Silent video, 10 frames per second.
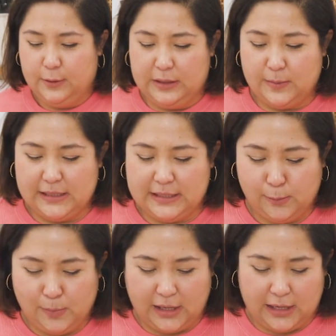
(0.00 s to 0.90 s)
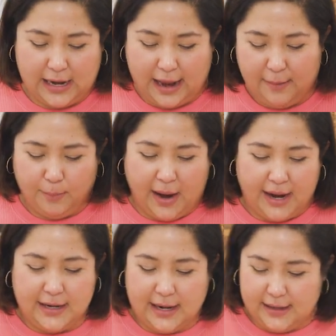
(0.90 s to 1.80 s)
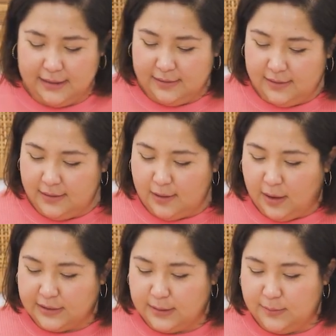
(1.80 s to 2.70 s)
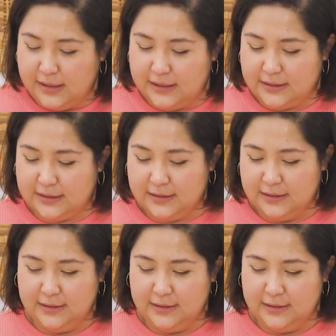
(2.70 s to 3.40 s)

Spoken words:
it's been seeping in that pandan awesomeness.